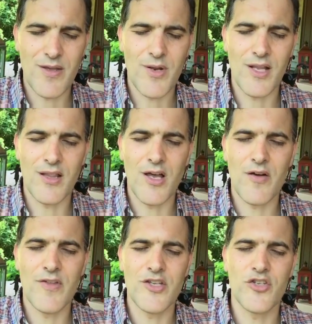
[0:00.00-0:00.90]
immanent
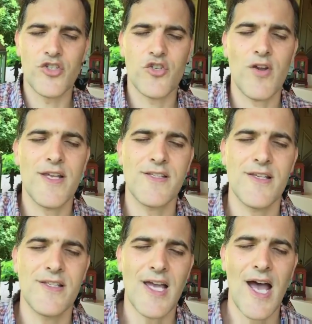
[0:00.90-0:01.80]
love that just
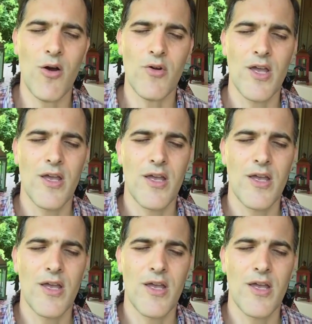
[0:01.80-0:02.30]
transcends out